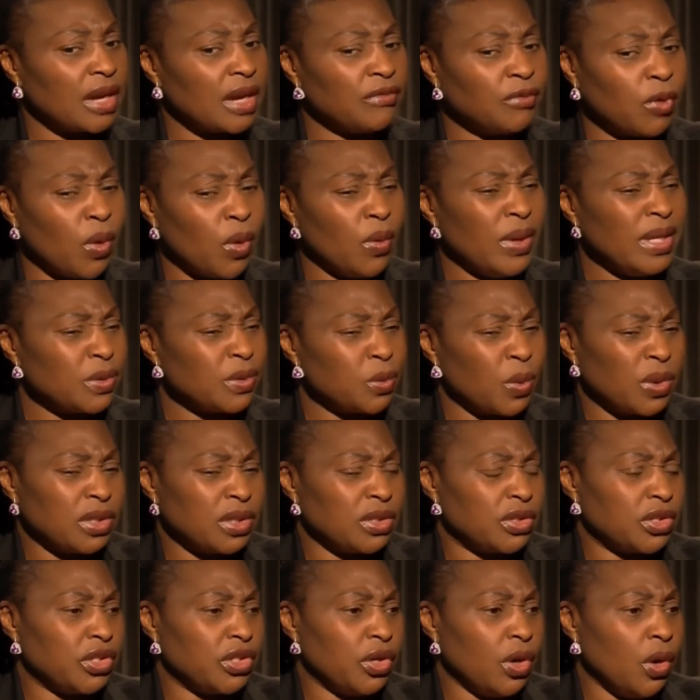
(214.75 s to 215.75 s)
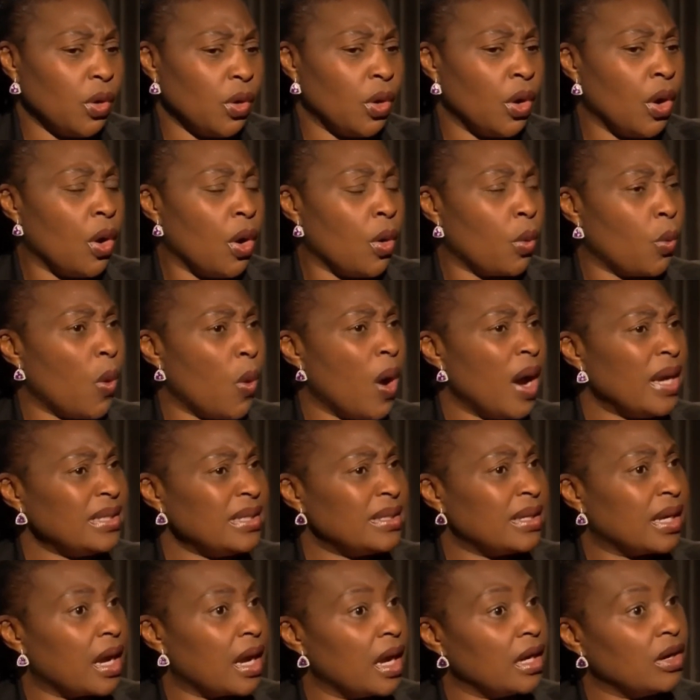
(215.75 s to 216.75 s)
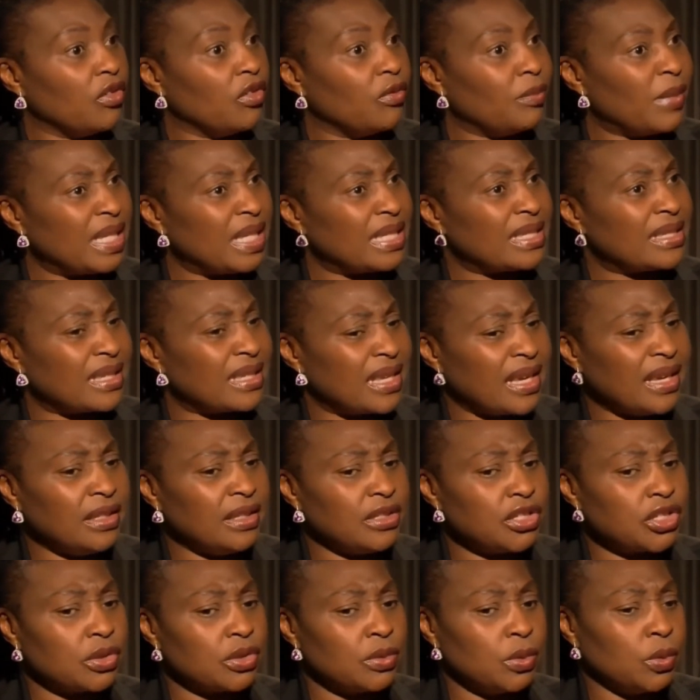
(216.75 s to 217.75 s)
I've always wanted to know, why is the color of my skin,